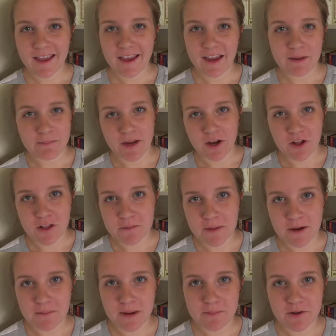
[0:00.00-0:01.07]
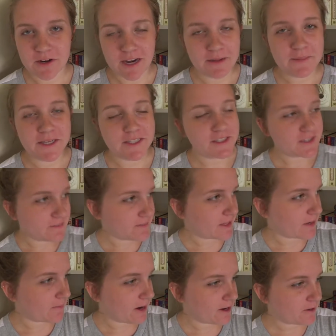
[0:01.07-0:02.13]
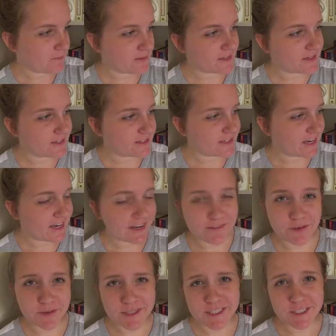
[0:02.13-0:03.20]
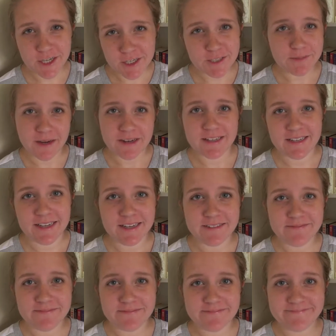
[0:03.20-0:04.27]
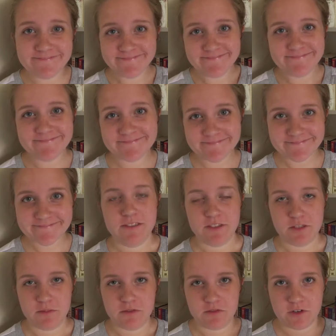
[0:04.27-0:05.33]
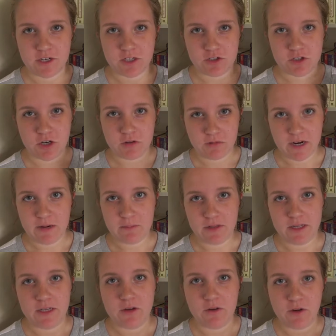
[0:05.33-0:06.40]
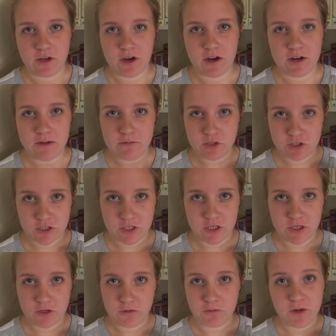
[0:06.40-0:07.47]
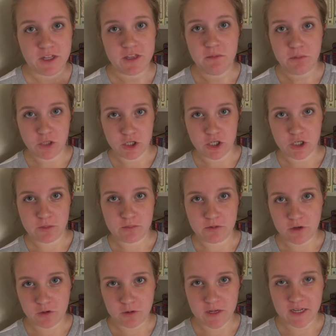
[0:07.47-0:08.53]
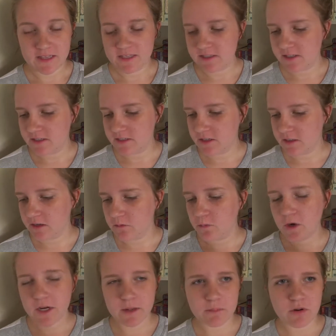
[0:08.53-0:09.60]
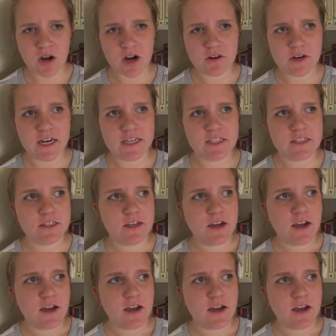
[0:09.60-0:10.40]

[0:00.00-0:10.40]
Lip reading: And by all about my book, I mean something about it because I haven't really talked about it yet. So before I start rambling going on, I'm just gonna read the blurb real quick. This is still a work in progress,